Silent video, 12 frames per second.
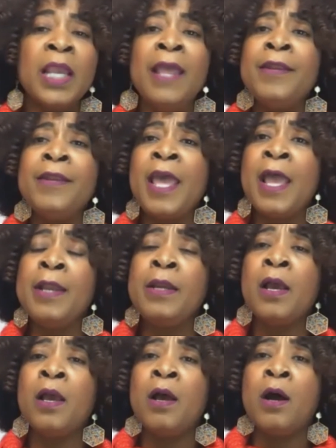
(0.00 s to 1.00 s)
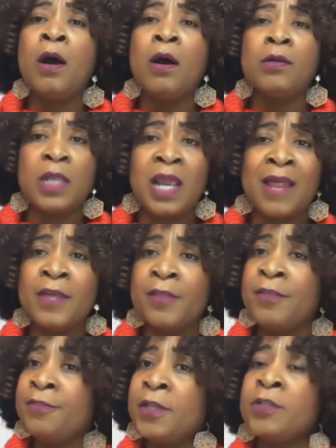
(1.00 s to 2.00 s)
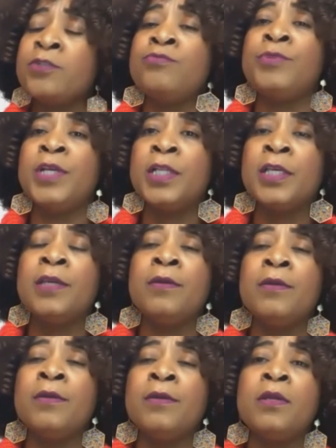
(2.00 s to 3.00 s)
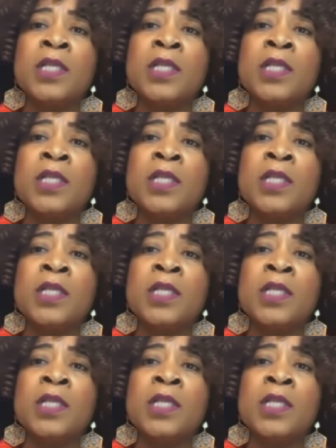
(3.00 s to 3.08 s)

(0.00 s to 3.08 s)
And then another thing to really